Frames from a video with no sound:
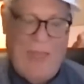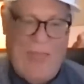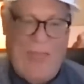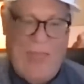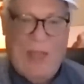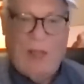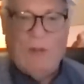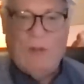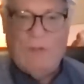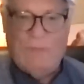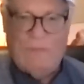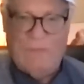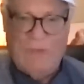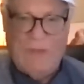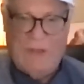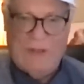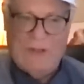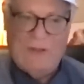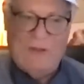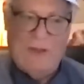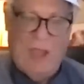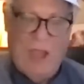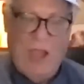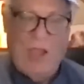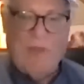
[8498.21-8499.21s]

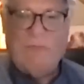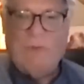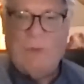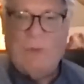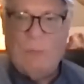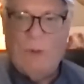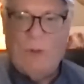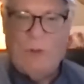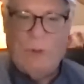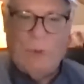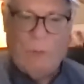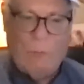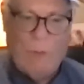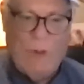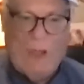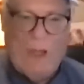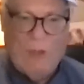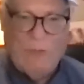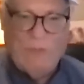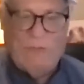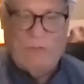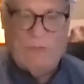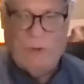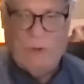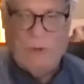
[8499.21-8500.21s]
Elevate everyone
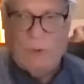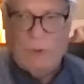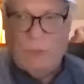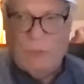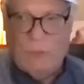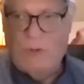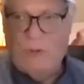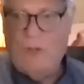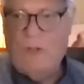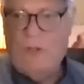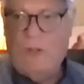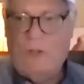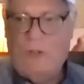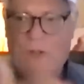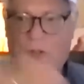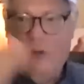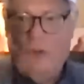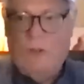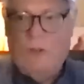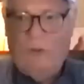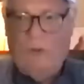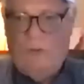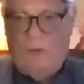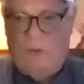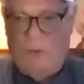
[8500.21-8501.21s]
around you
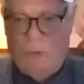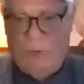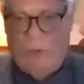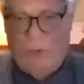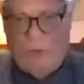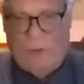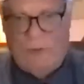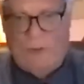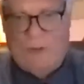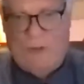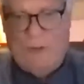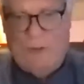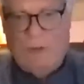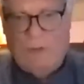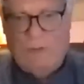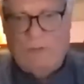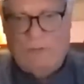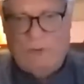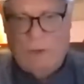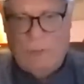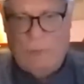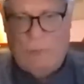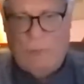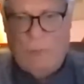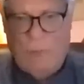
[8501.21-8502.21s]
to the
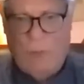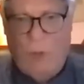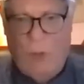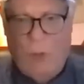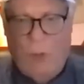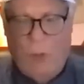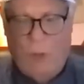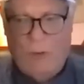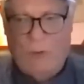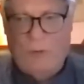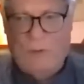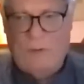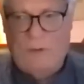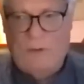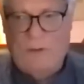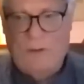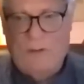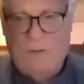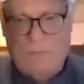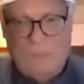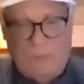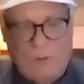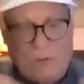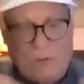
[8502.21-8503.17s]
leadership role so